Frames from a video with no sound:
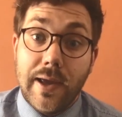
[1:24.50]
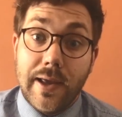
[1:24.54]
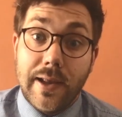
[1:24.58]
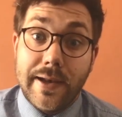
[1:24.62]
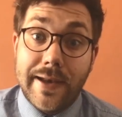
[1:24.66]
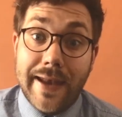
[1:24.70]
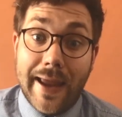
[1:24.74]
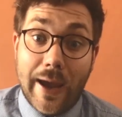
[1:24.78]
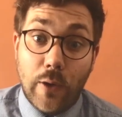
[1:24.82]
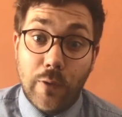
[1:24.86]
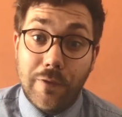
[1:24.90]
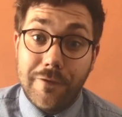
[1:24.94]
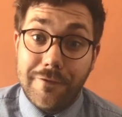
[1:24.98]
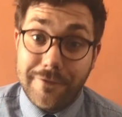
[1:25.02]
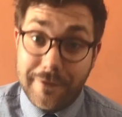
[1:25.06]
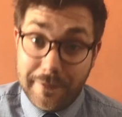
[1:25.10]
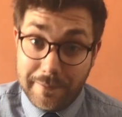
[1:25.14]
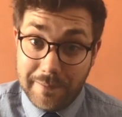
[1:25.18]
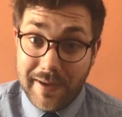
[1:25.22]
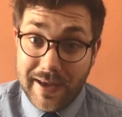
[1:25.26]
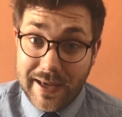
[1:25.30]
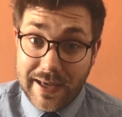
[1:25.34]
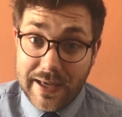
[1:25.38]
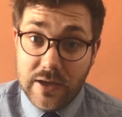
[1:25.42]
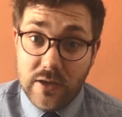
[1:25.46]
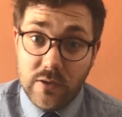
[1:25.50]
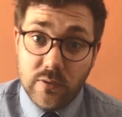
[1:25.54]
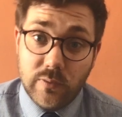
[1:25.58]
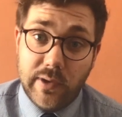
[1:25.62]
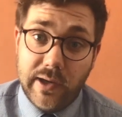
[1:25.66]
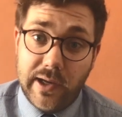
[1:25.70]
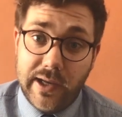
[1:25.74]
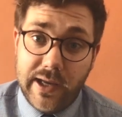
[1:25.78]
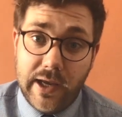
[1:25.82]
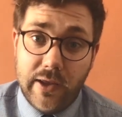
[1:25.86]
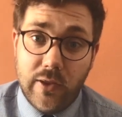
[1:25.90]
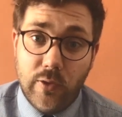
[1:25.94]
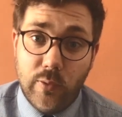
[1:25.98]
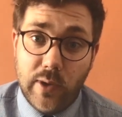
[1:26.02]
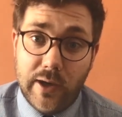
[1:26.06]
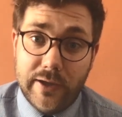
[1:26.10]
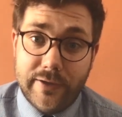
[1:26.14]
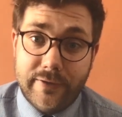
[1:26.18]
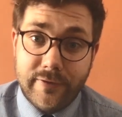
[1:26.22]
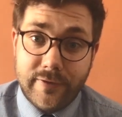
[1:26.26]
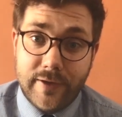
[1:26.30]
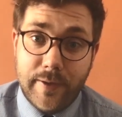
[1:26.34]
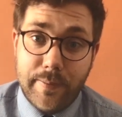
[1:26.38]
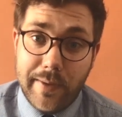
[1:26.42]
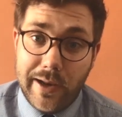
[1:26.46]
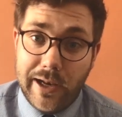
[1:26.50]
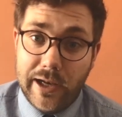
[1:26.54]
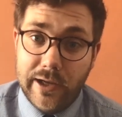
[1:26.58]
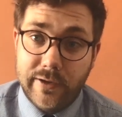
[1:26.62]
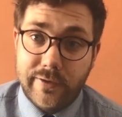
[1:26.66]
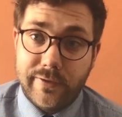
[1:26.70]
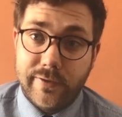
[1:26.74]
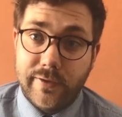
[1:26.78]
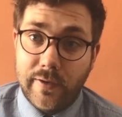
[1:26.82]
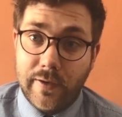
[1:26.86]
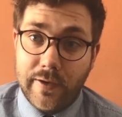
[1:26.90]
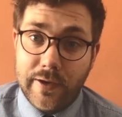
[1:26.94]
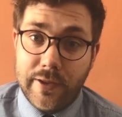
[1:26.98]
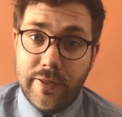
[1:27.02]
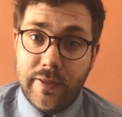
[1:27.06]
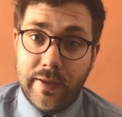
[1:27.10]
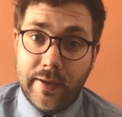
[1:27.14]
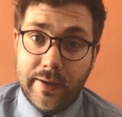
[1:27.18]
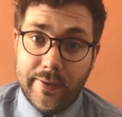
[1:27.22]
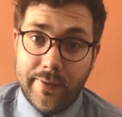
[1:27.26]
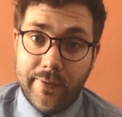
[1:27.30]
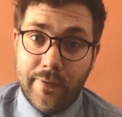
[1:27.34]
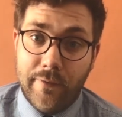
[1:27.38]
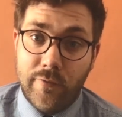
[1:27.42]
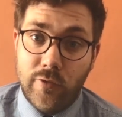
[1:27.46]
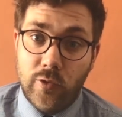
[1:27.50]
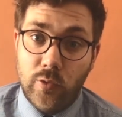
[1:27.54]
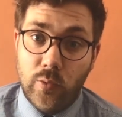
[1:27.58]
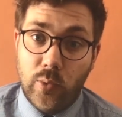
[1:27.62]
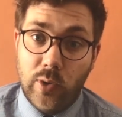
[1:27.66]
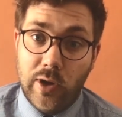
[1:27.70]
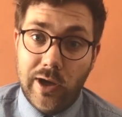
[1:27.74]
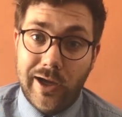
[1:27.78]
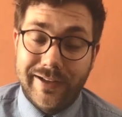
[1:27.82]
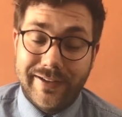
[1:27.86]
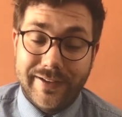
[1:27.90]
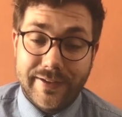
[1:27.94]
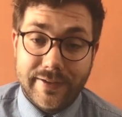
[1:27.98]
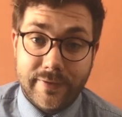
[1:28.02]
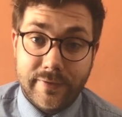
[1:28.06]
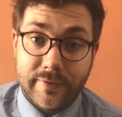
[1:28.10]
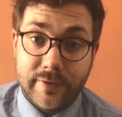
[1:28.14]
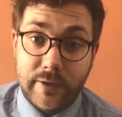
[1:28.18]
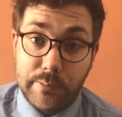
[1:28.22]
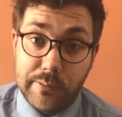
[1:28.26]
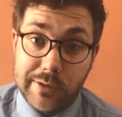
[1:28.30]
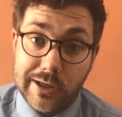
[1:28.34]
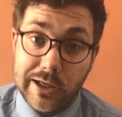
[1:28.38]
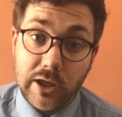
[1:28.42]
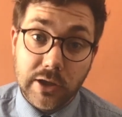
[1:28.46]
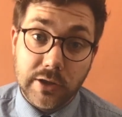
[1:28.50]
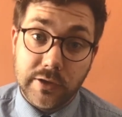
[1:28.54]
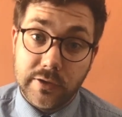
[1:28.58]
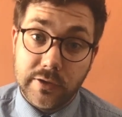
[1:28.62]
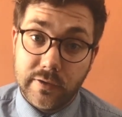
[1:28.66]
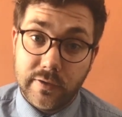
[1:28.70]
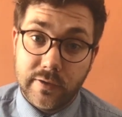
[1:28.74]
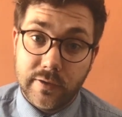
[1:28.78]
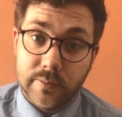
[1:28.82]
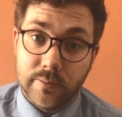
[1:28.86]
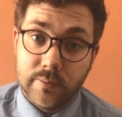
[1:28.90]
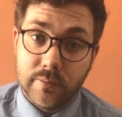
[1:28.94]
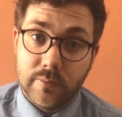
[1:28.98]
Now, for me, when I hear the word stimulus, I think of the word stimulant.